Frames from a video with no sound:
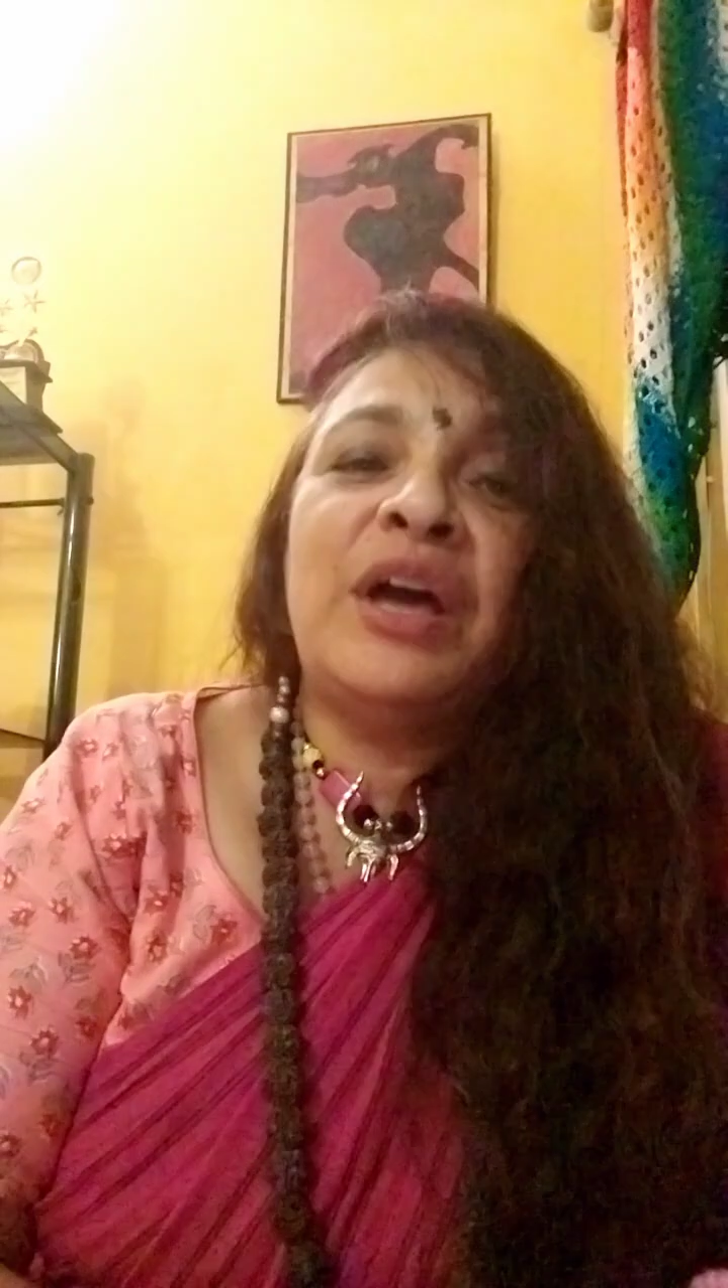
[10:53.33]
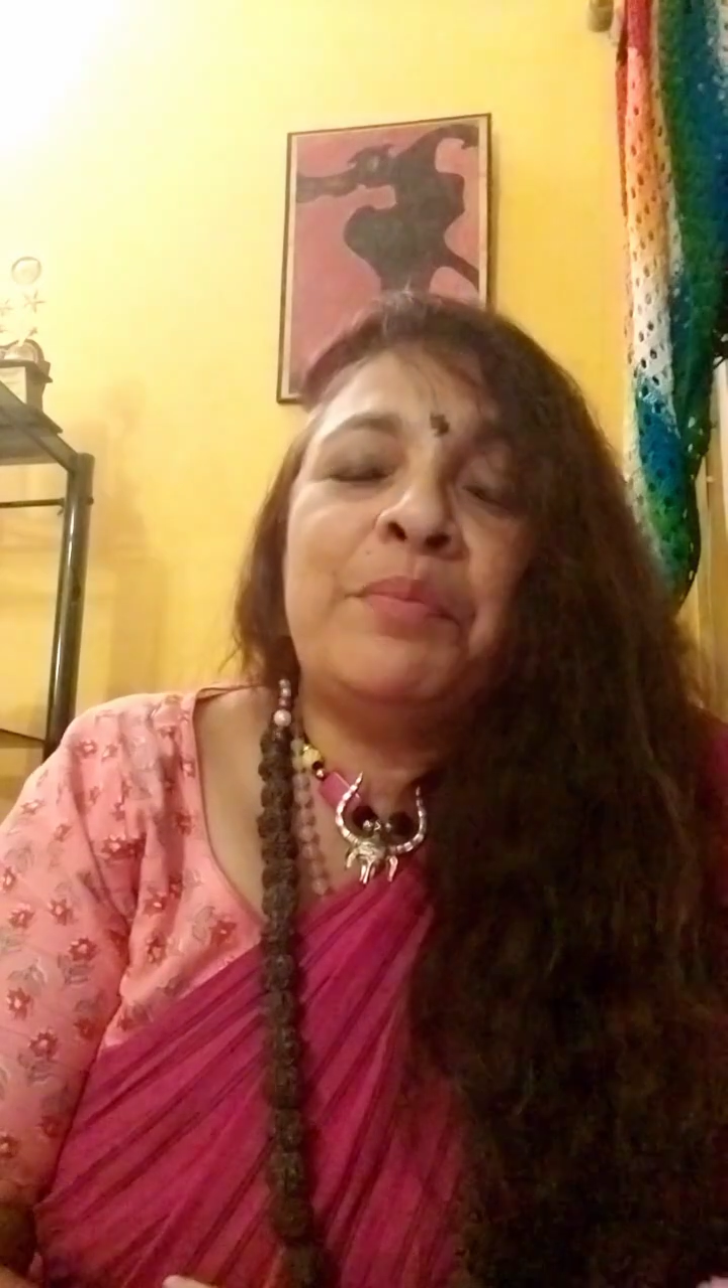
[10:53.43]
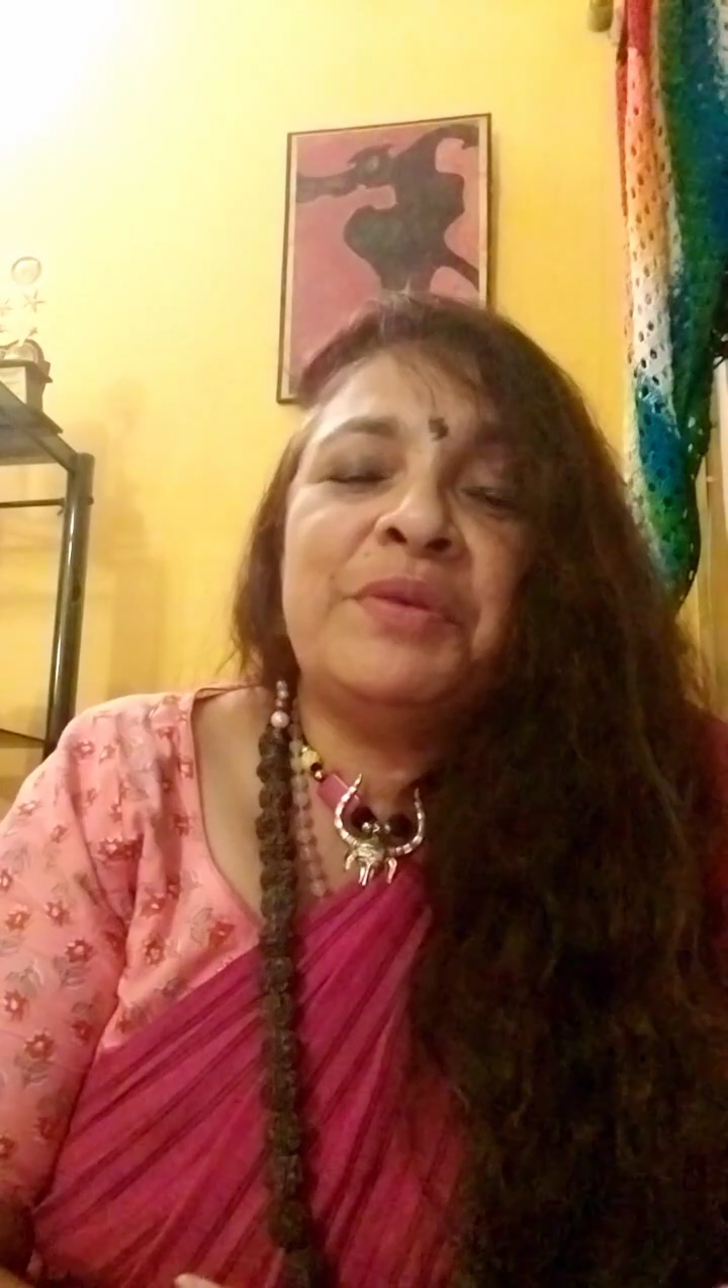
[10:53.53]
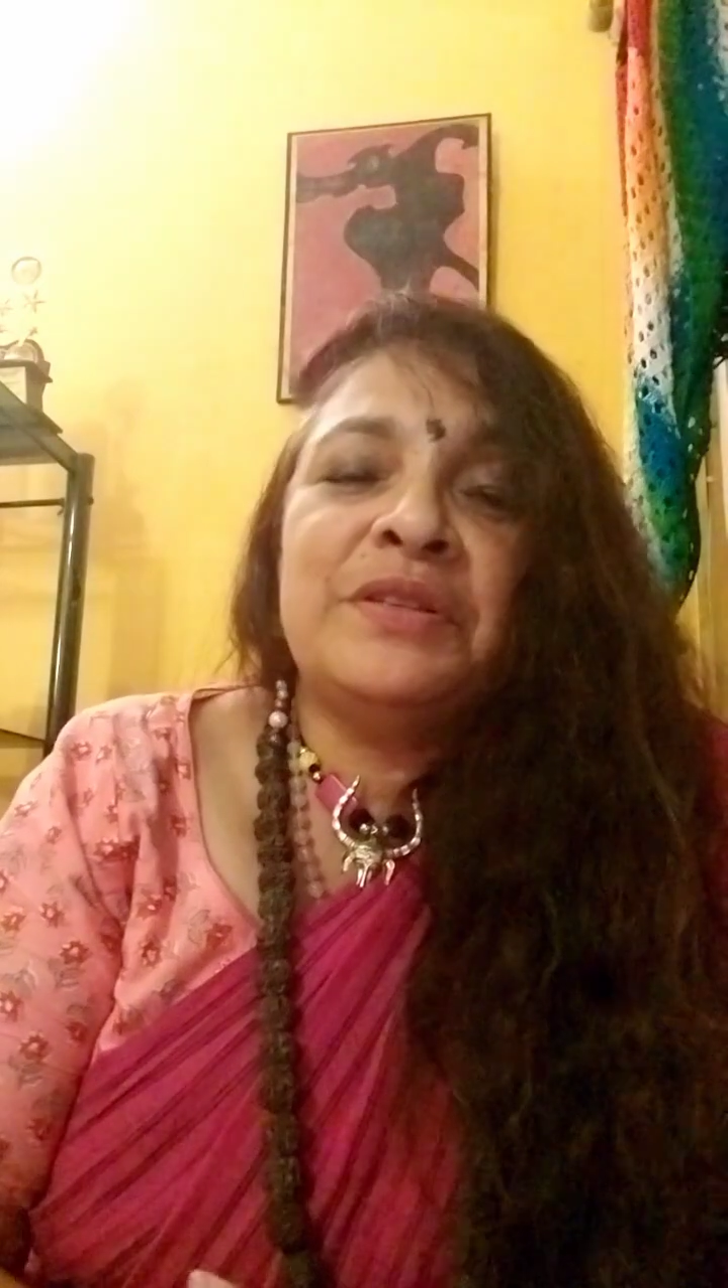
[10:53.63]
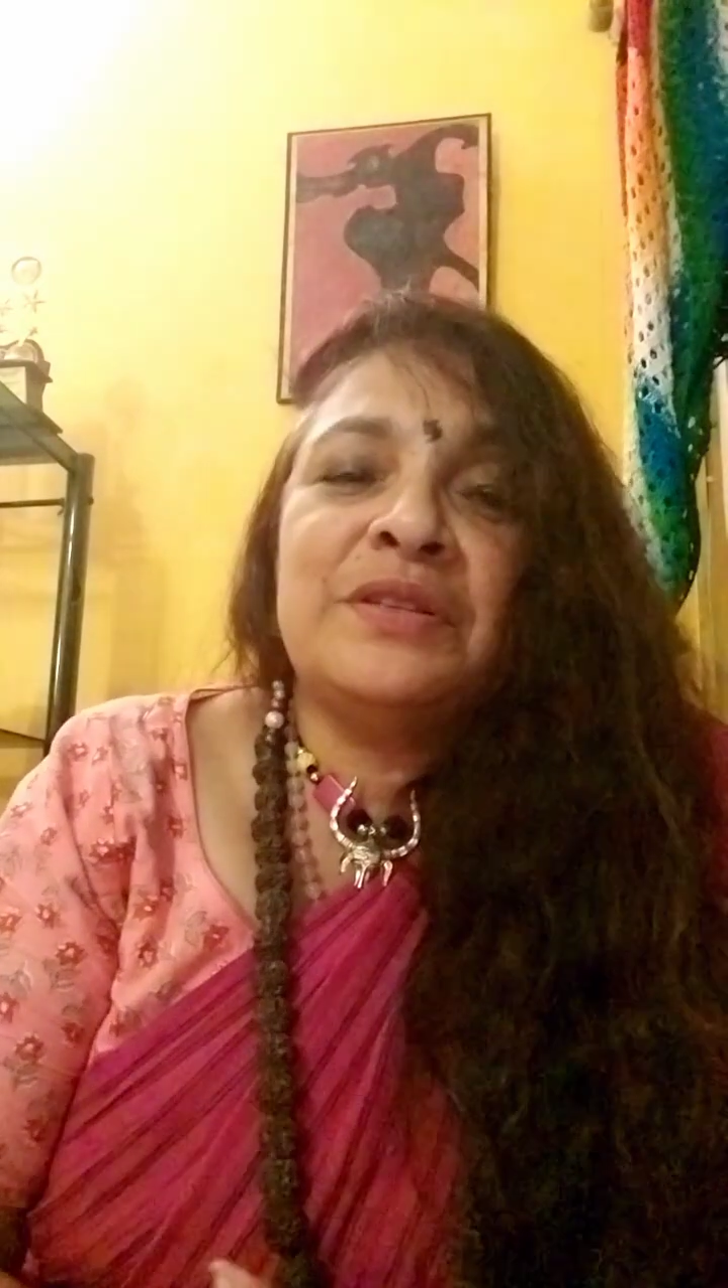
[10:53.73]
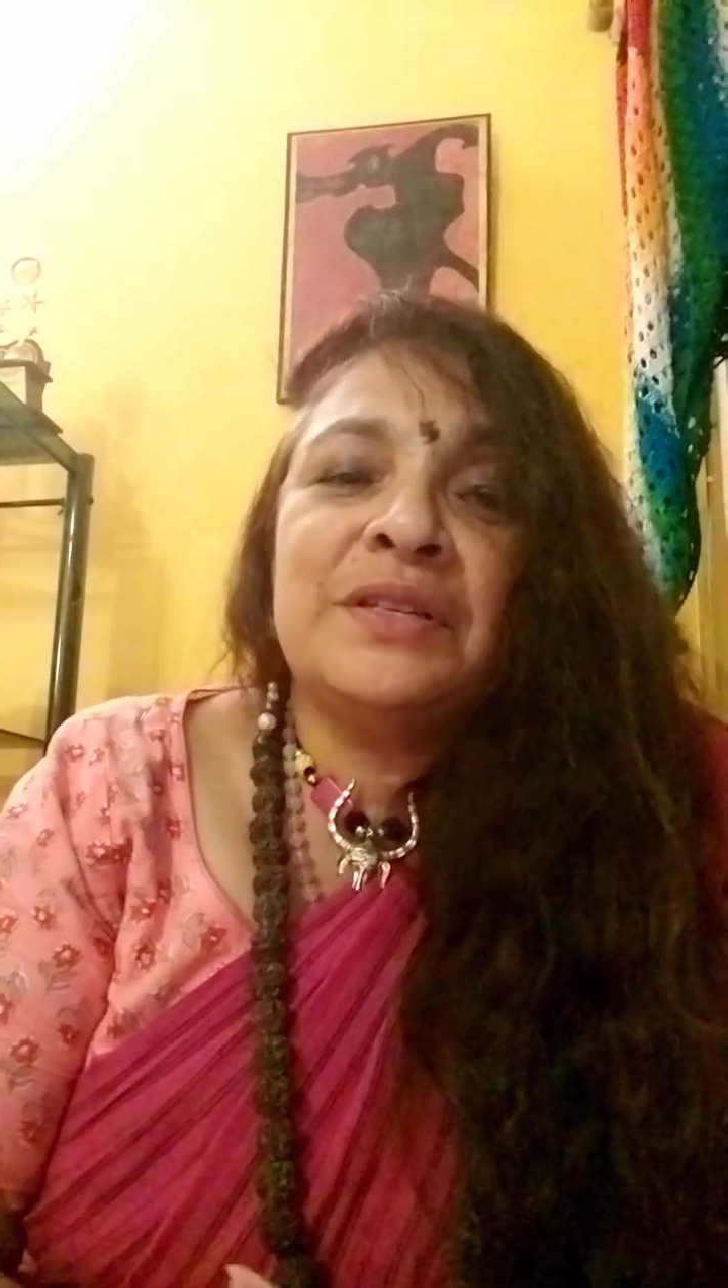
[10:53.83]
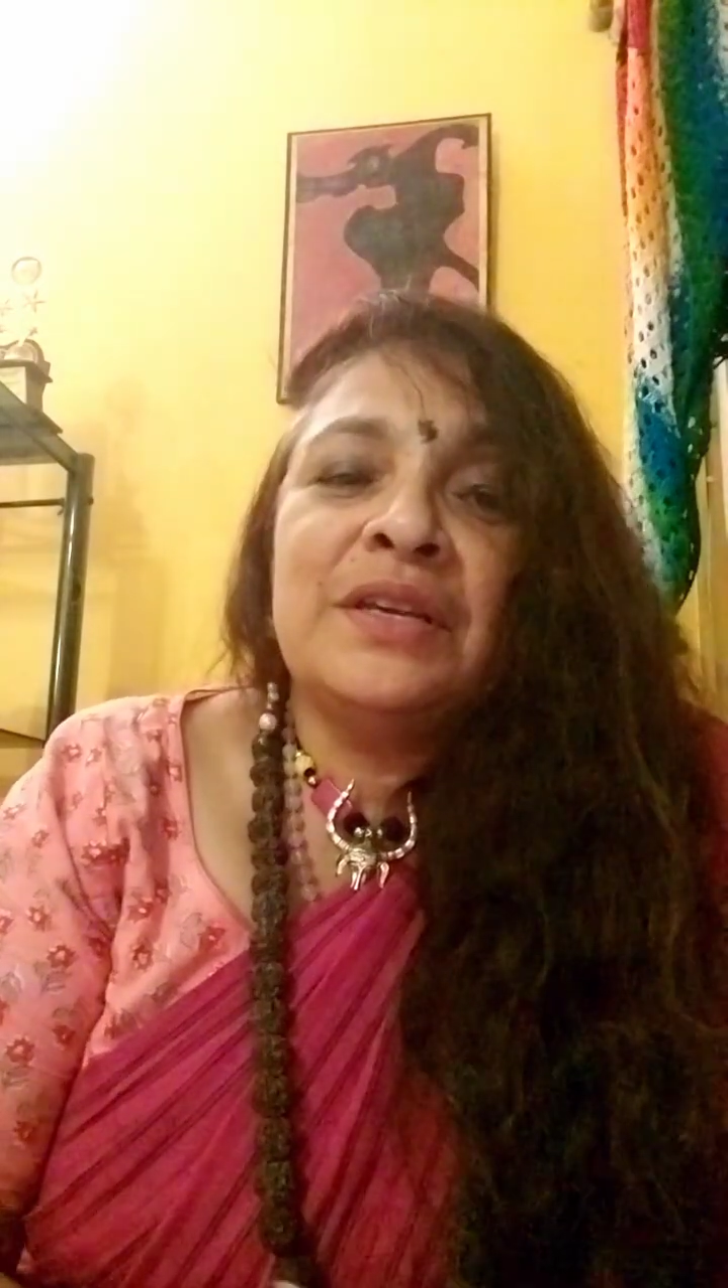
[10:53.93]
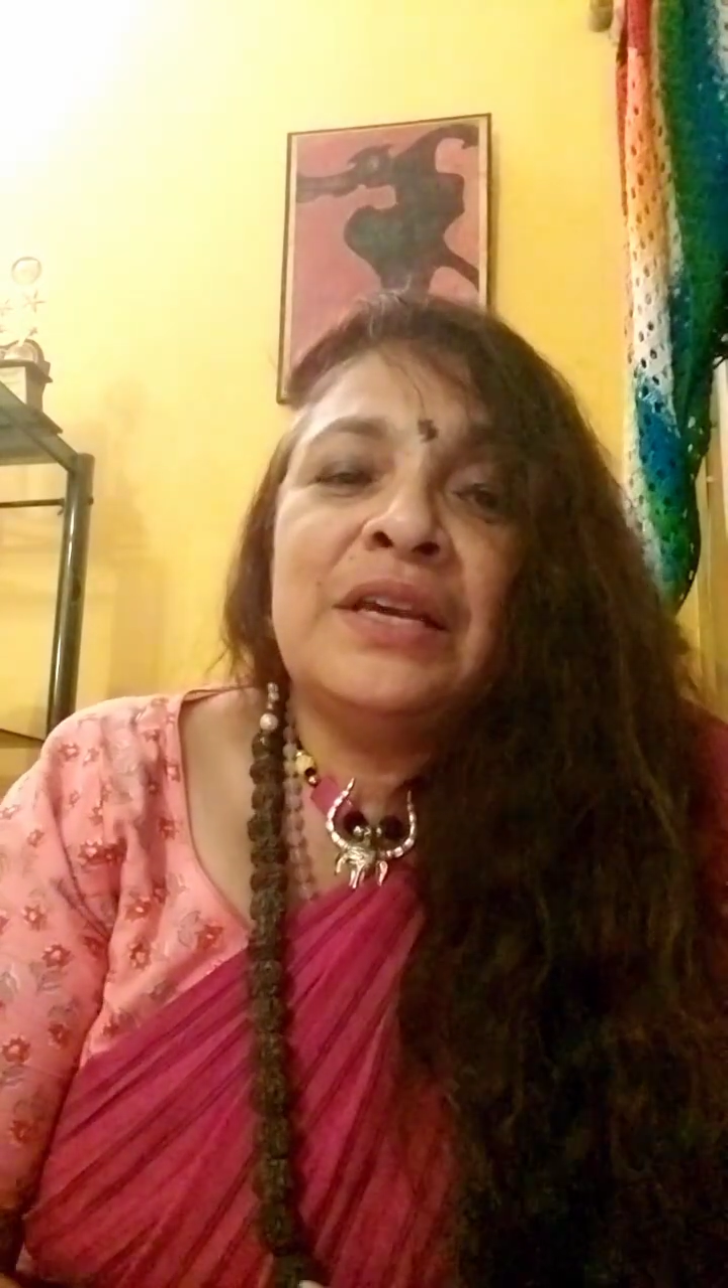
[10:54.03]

happens.